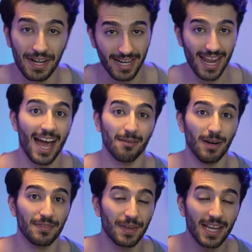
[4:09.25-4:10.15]
Real
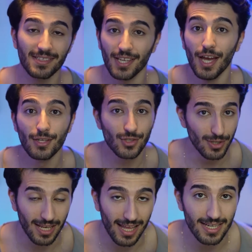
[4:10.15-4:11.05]
Madrid, to
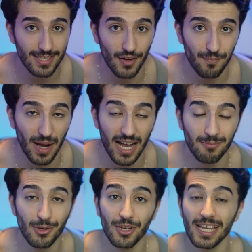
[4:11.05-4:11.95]
the likes of
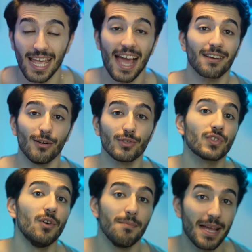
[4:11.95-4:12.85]
Bayern Munich, and
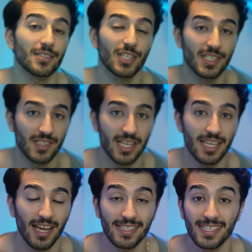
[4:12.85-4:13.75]
also Manchester
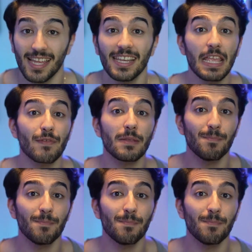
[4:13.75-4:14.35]
United and even